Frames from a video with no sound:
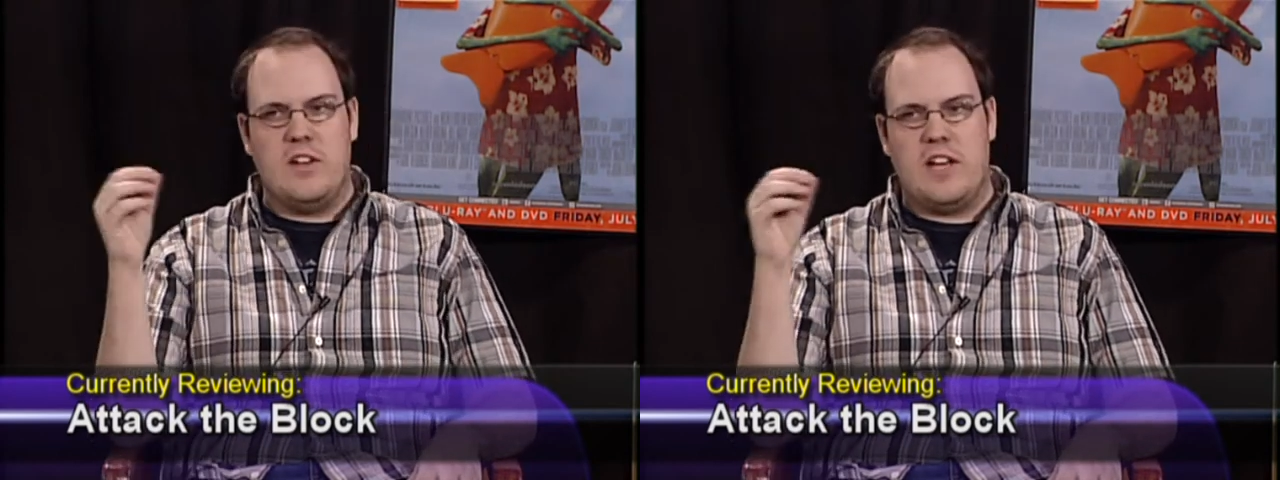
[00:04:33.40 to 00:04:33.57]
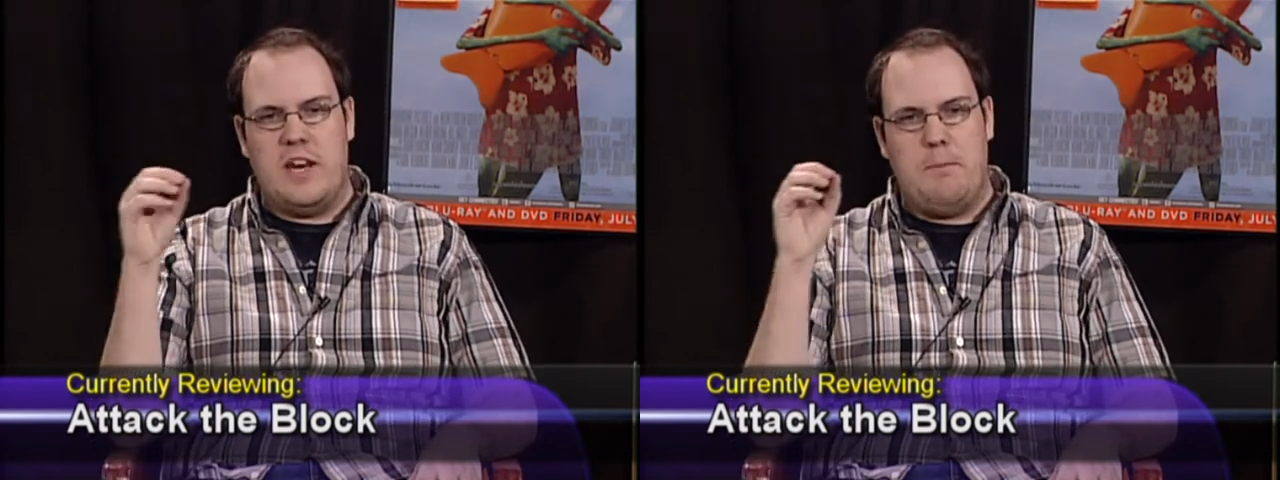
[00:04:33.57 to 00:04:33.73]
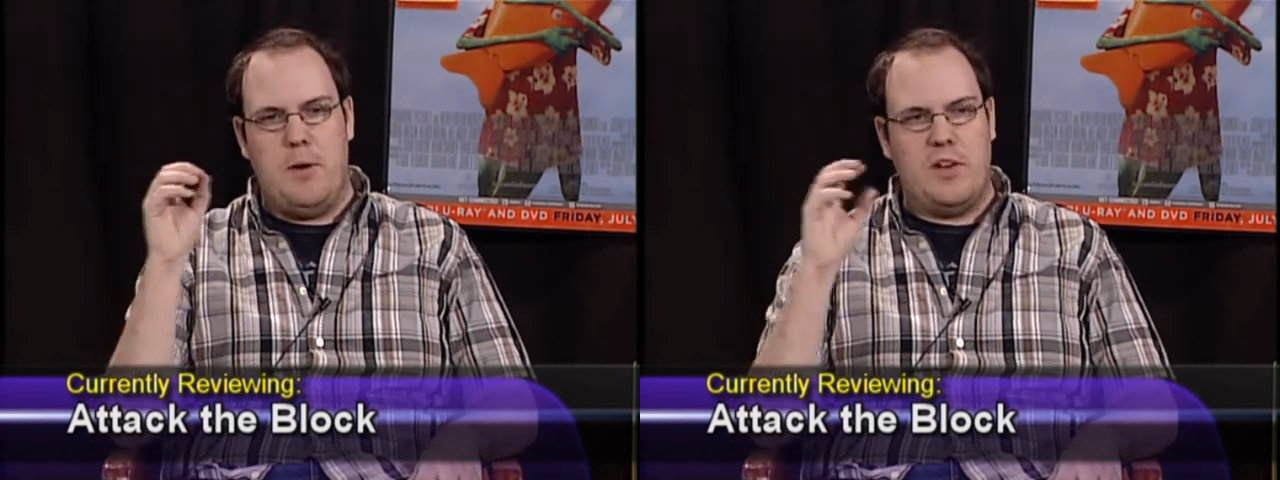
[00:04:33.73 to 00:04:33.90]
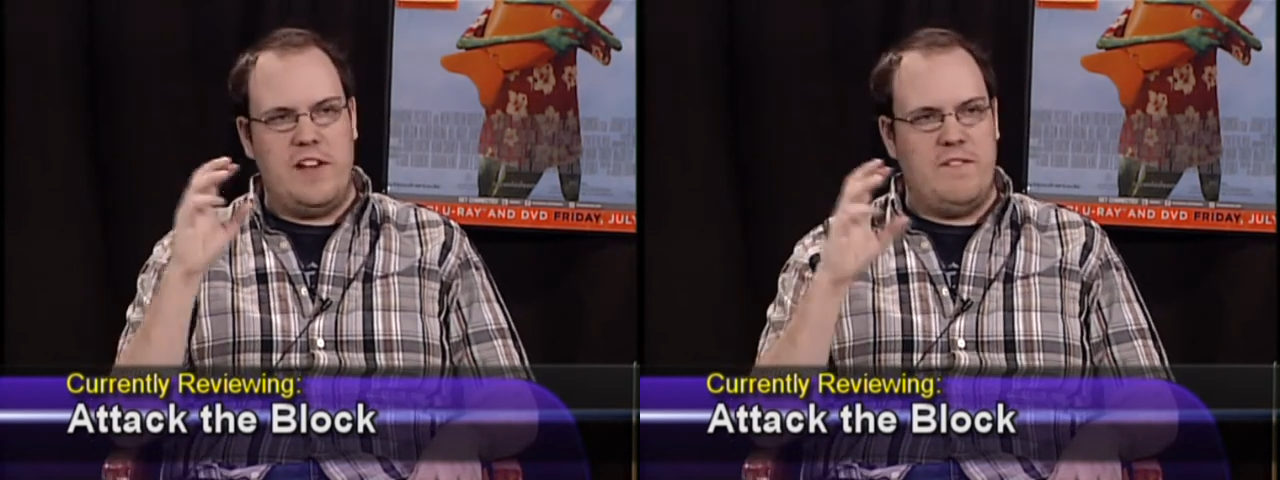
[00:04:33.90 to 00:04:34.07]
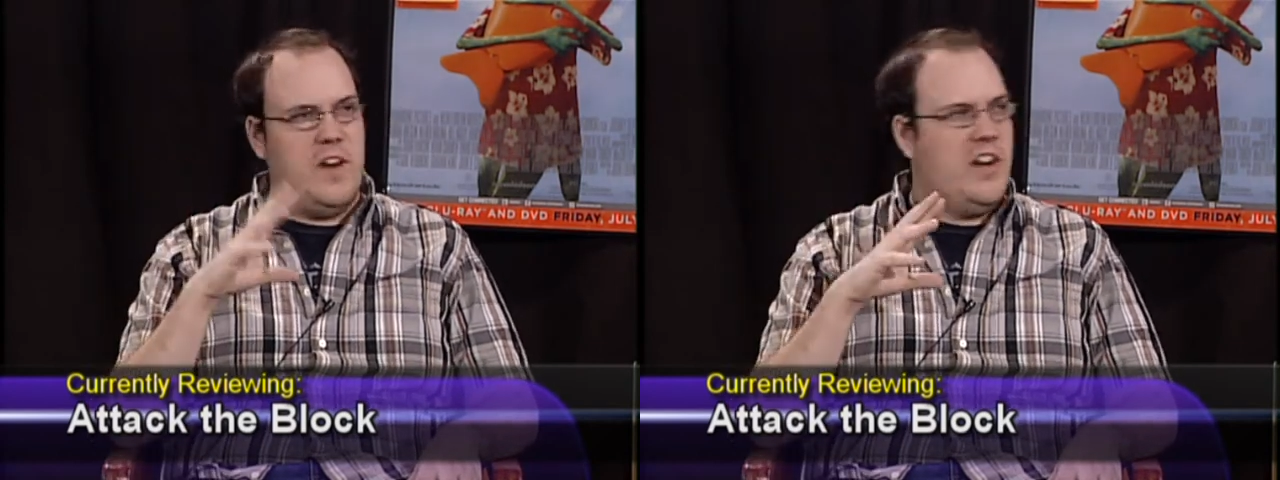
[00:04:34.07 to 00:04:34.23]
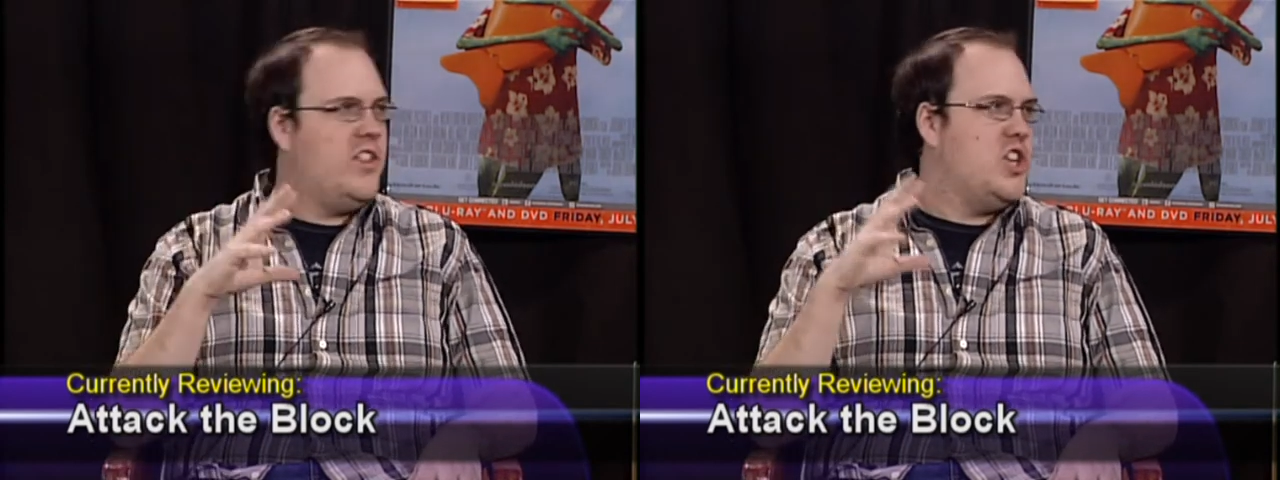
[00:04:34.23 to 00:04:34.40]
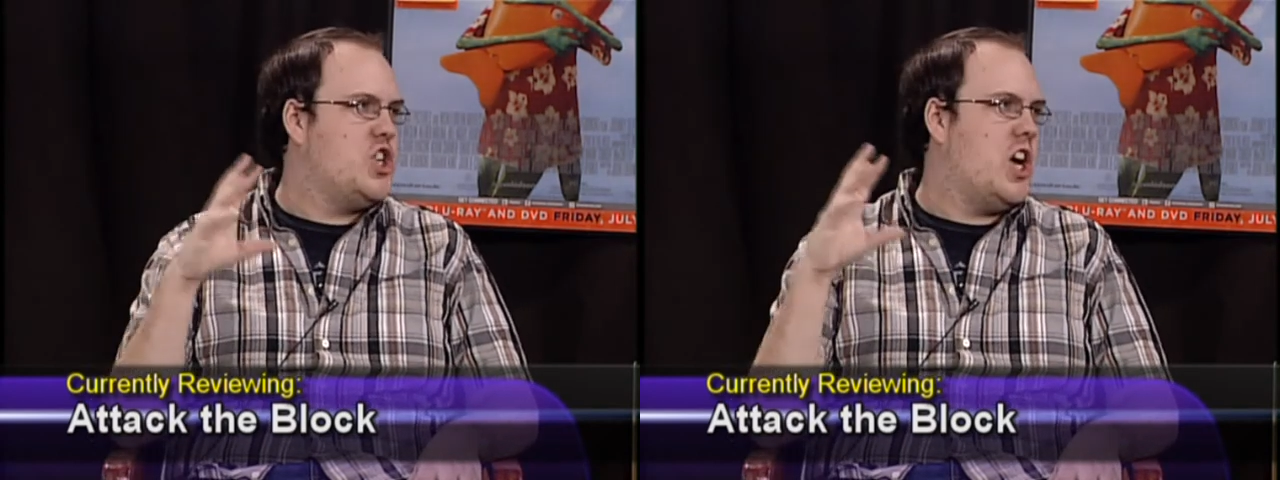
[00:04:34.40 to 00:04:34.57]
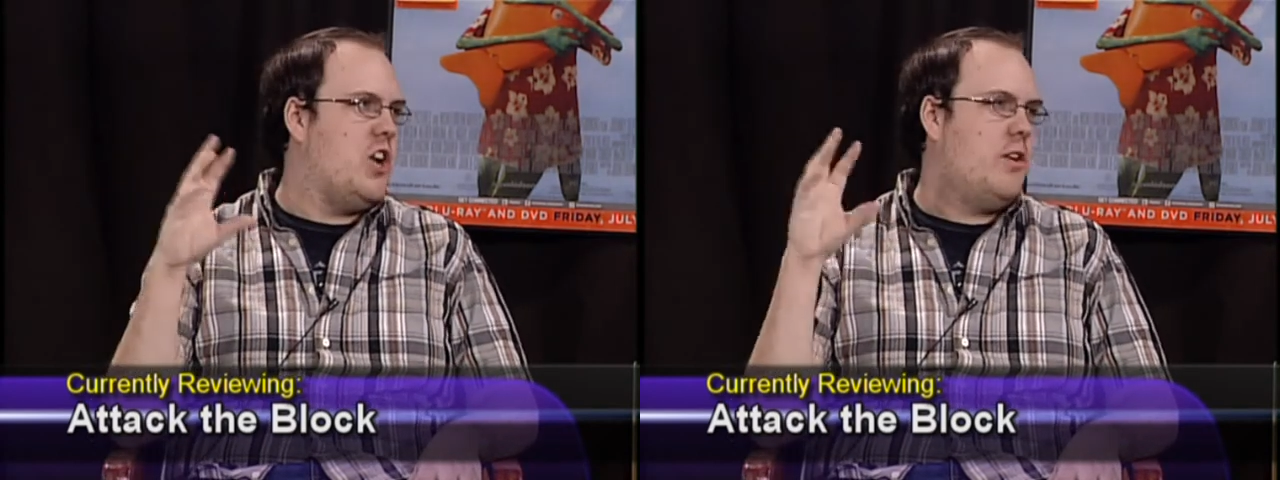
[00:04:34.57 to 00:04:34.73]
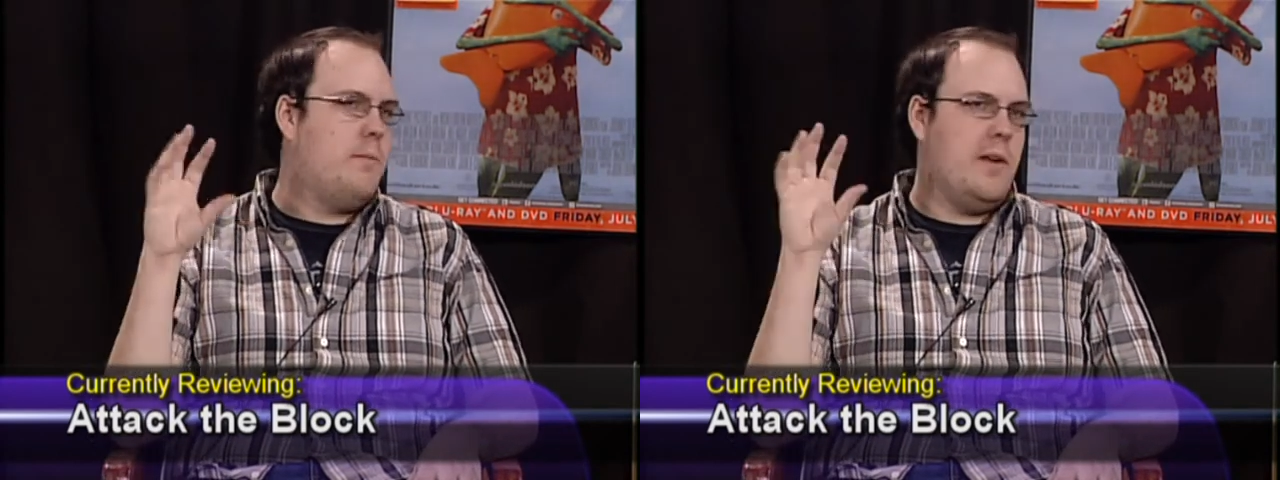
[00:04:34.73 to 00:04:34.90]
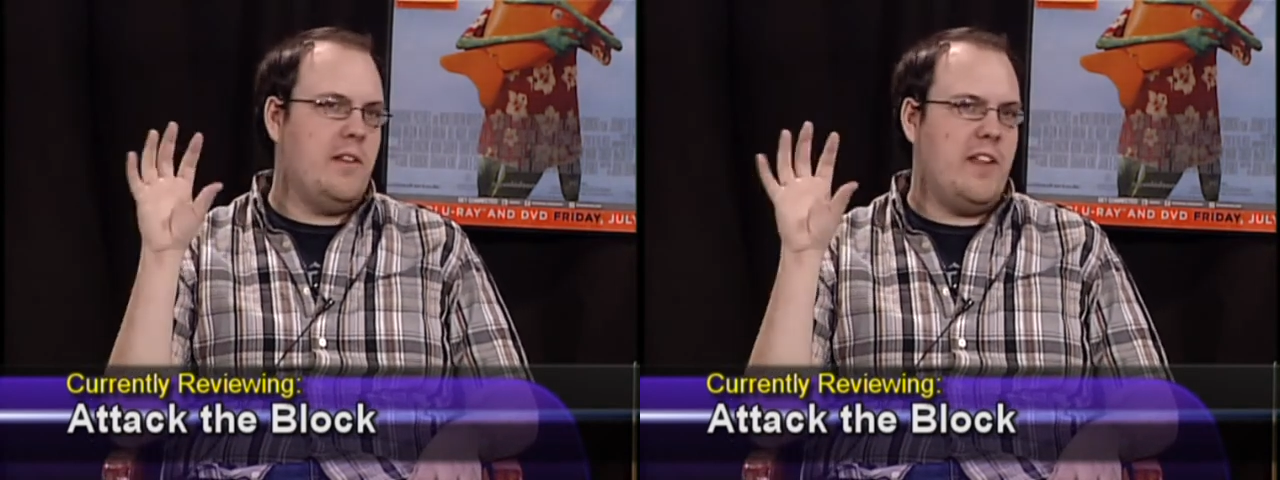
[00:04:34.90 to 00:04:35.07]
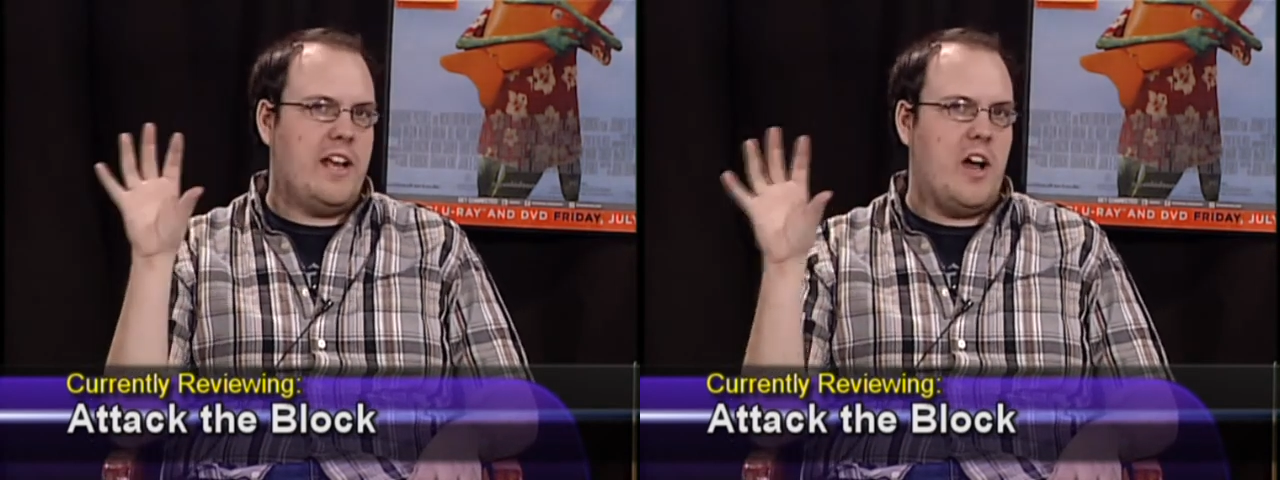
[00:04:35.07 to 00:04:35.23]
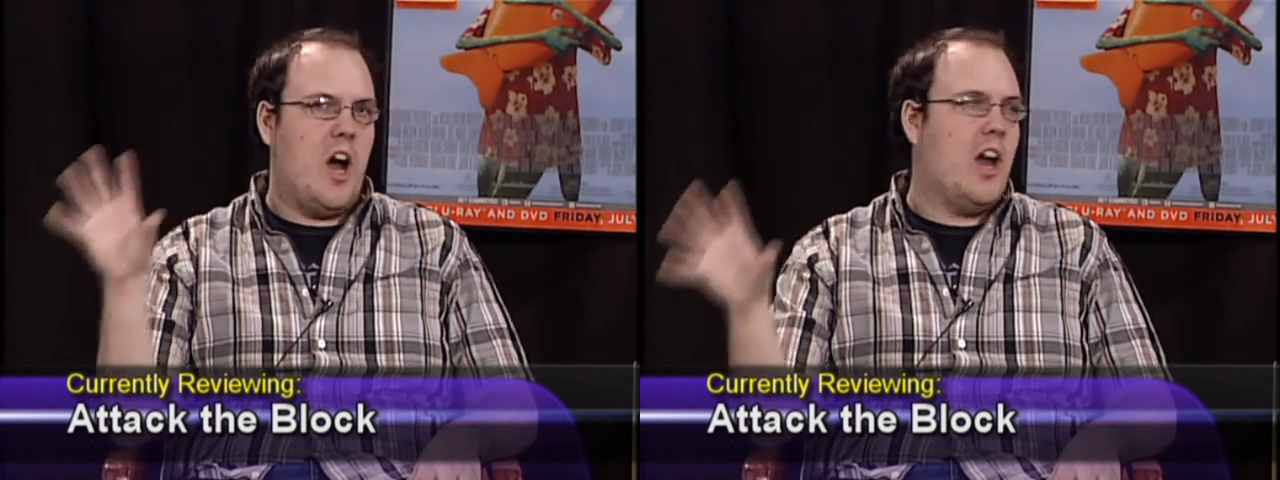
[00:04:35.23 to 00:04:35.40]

they're kind of poking fun at the genre but like